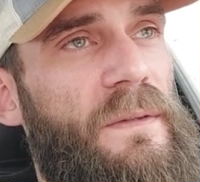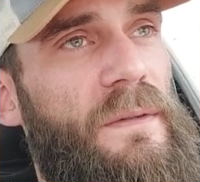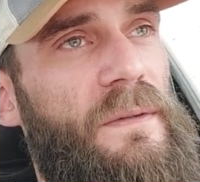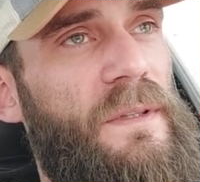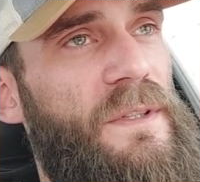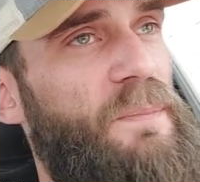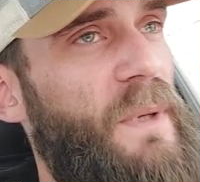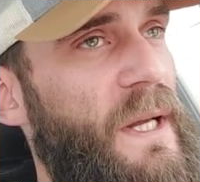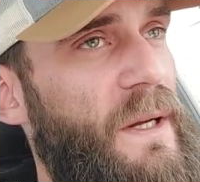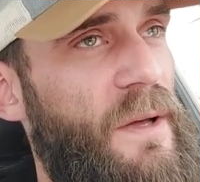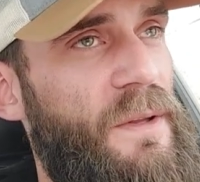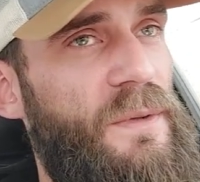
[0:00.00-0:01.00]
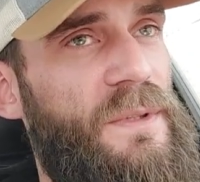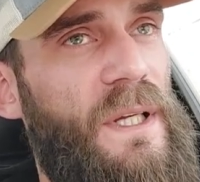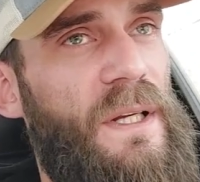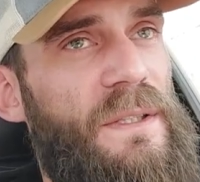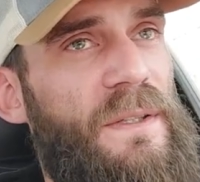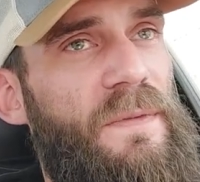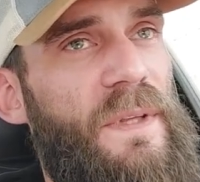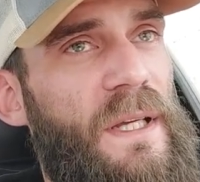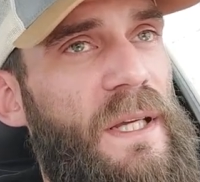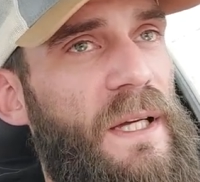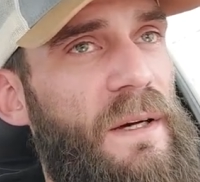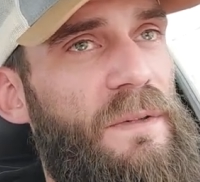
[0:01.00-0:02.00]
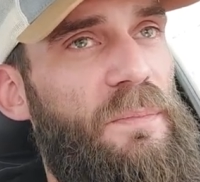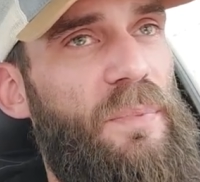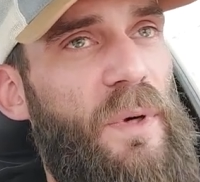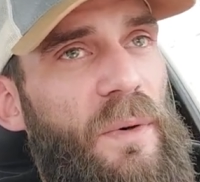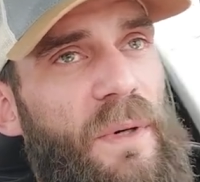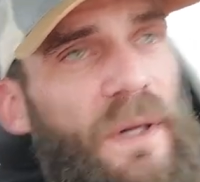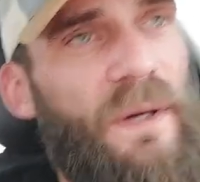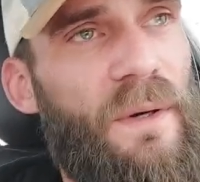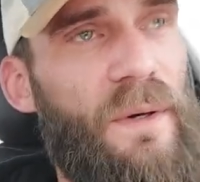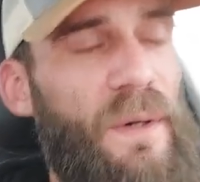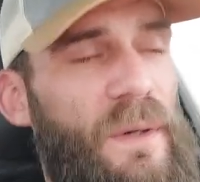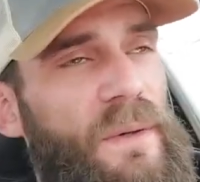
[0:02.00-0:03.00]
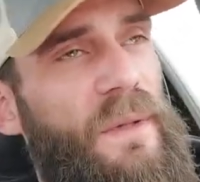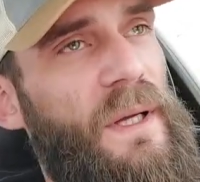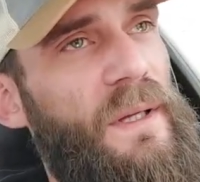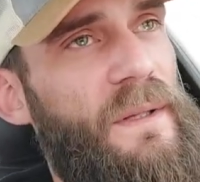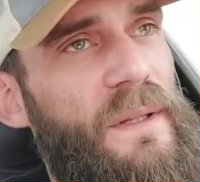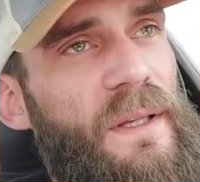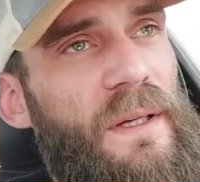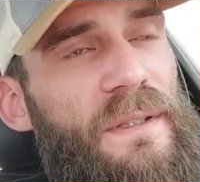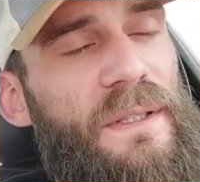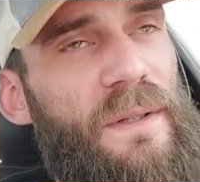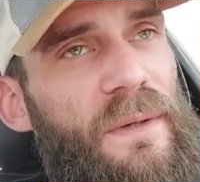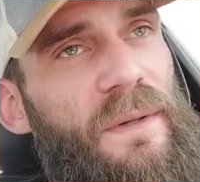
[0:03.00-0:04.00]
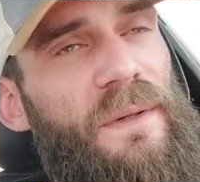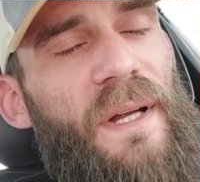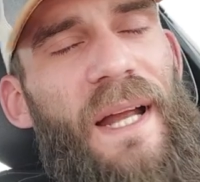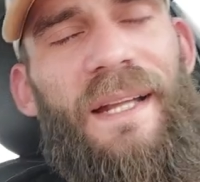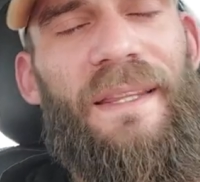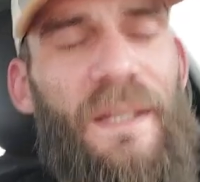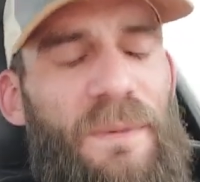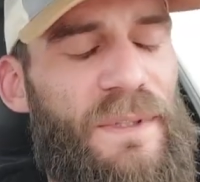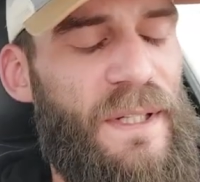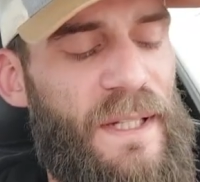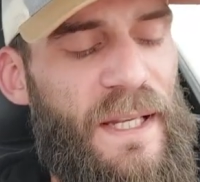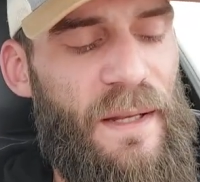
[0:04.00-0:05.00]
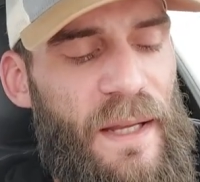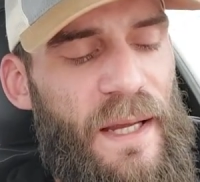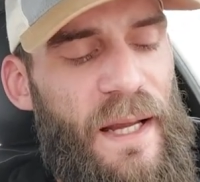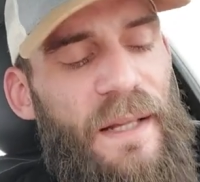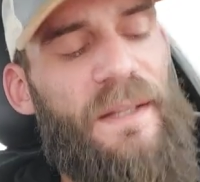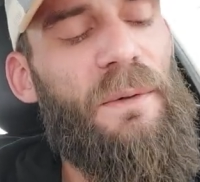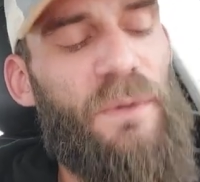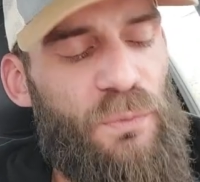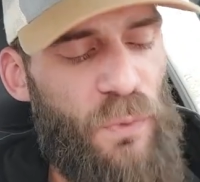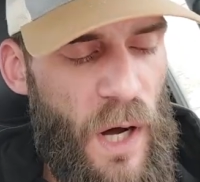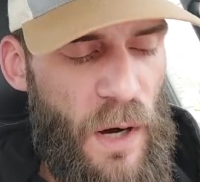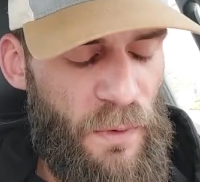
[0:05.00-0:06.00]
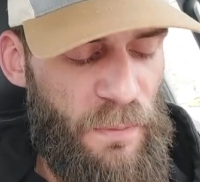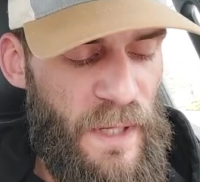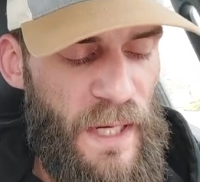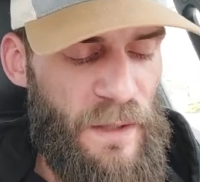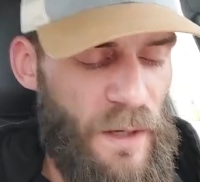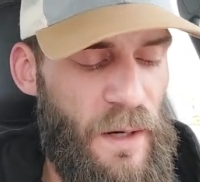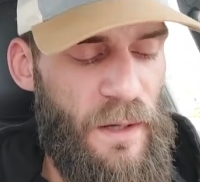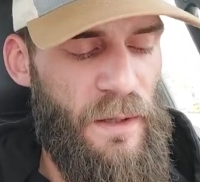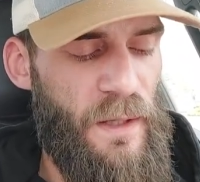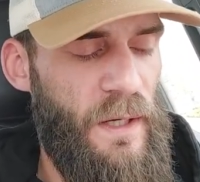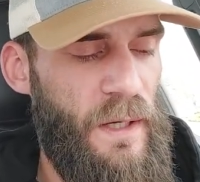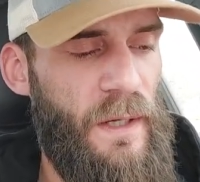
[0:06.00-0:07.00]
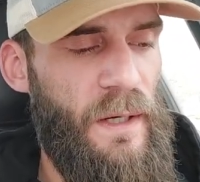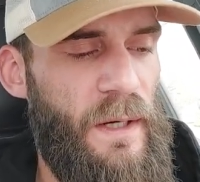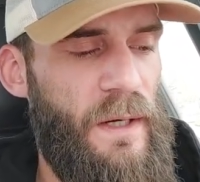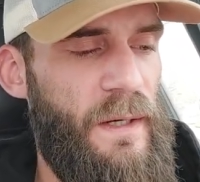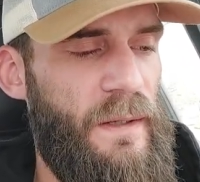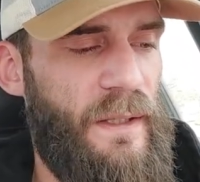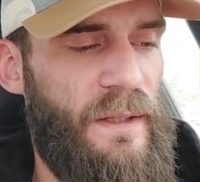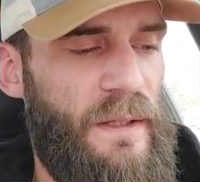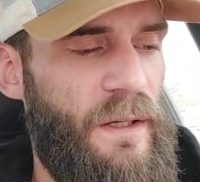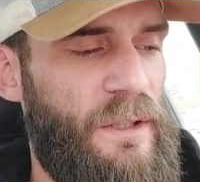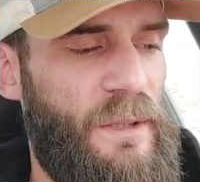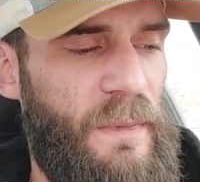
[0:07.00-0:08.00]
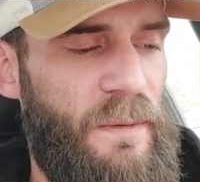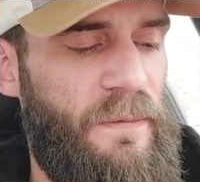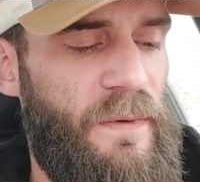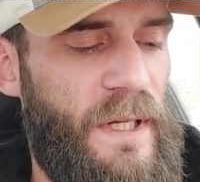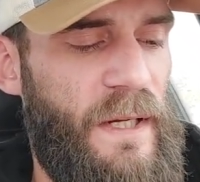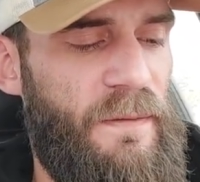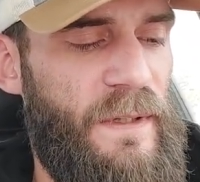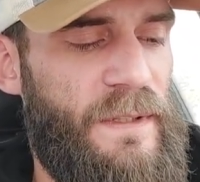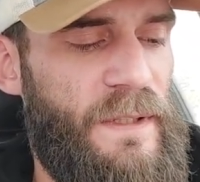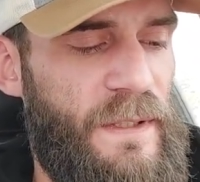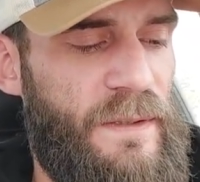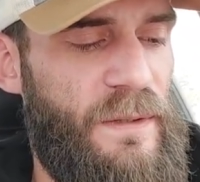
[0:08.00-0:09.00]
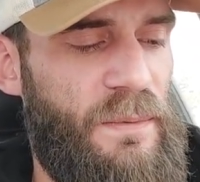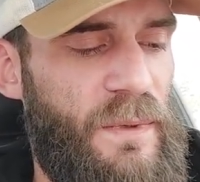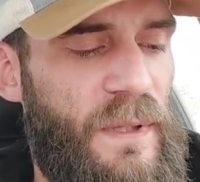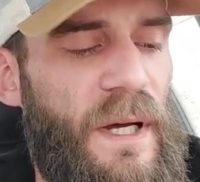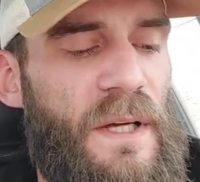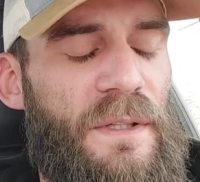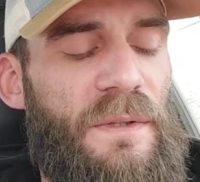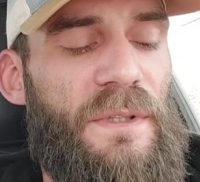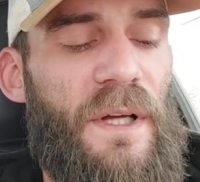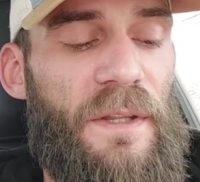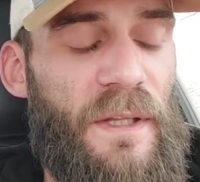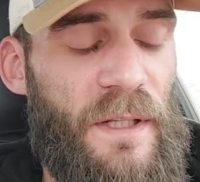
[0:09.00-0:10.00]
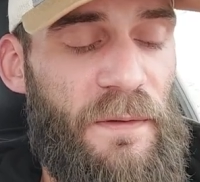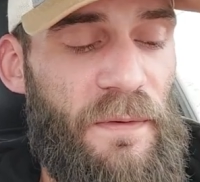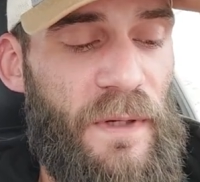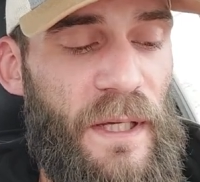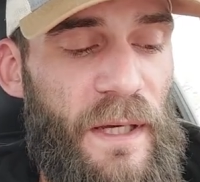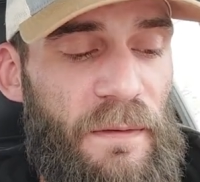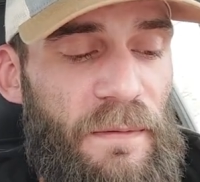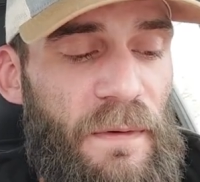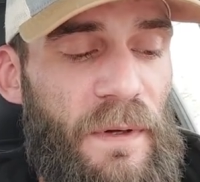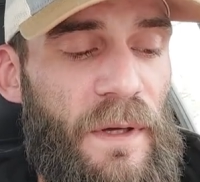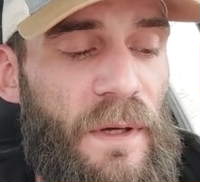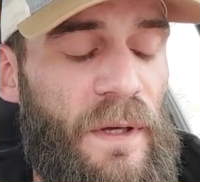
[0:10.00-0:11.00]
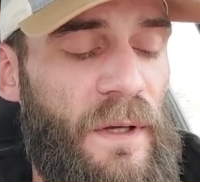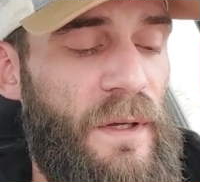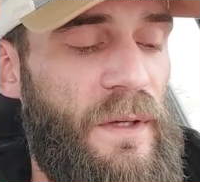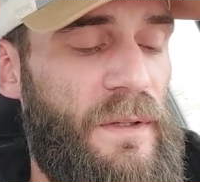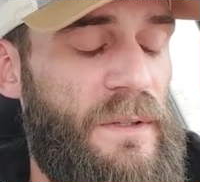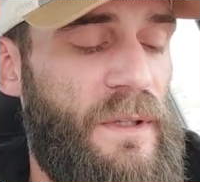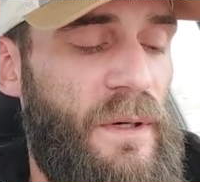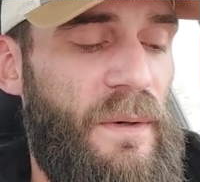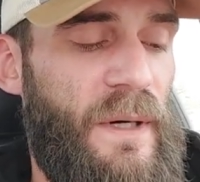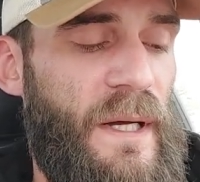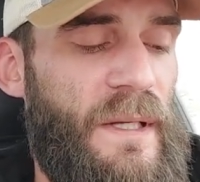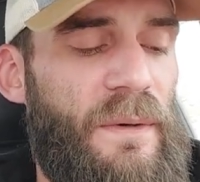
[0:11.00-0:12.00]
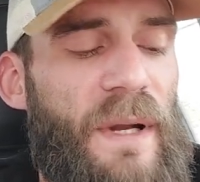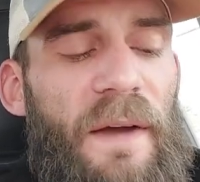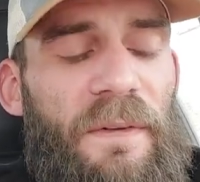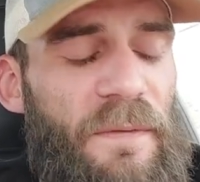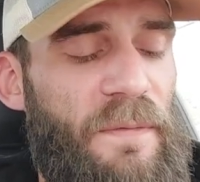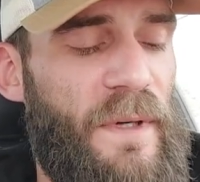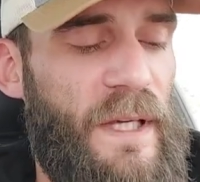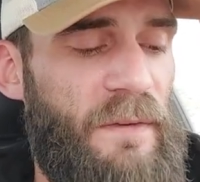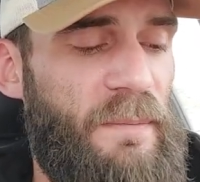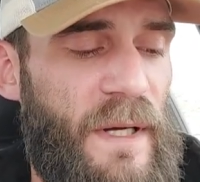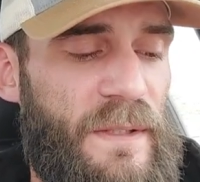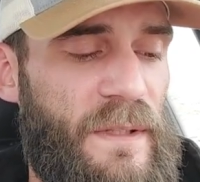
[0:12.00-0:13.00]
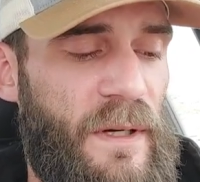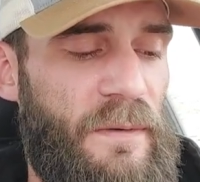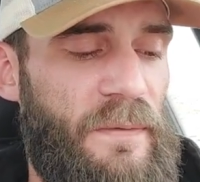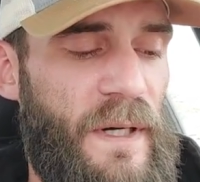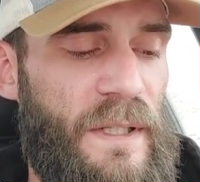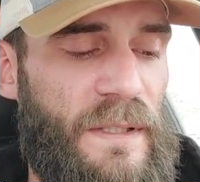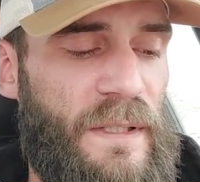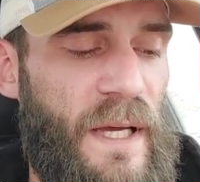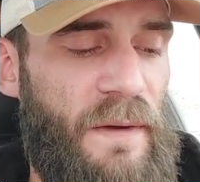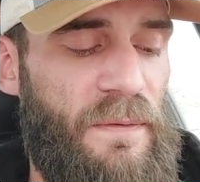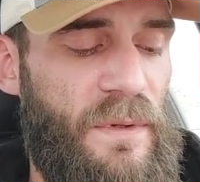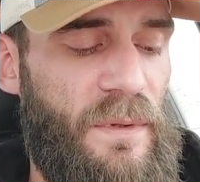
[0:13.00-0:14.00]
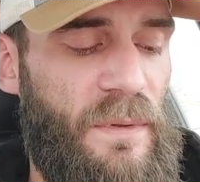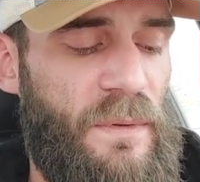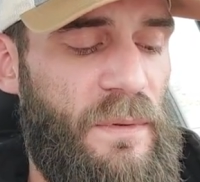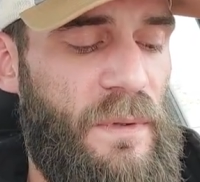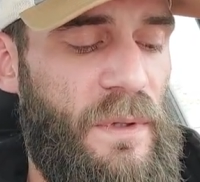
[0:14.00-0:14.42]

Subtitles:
Despite all those years of thinking I was broken or like this or anything was wrong with me at all. Like, the ultimate forgiveness is to realize there's nothing to forgive. So I don't have to forgive myself. I just have to